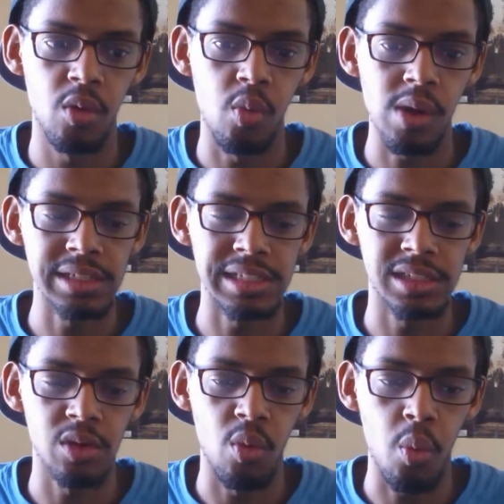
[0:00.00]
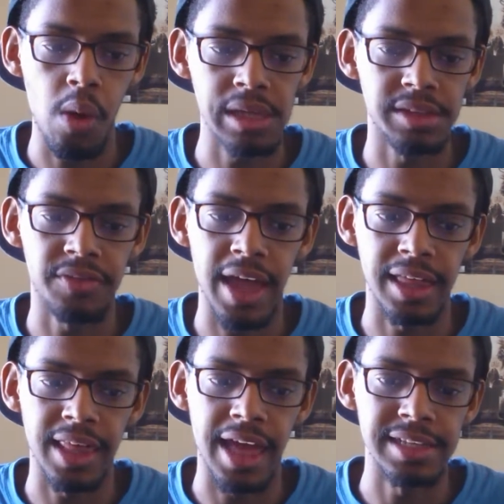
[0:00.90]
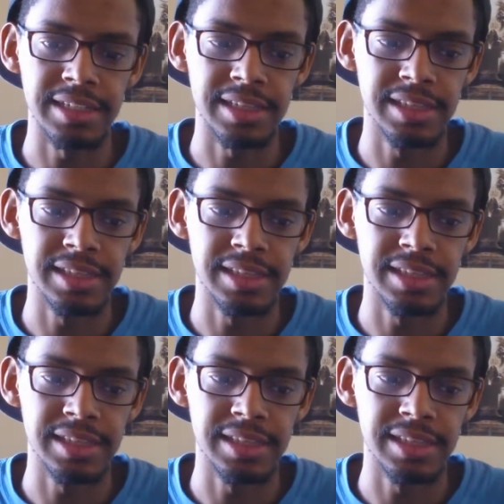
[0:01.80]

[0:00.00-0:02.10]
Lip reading: the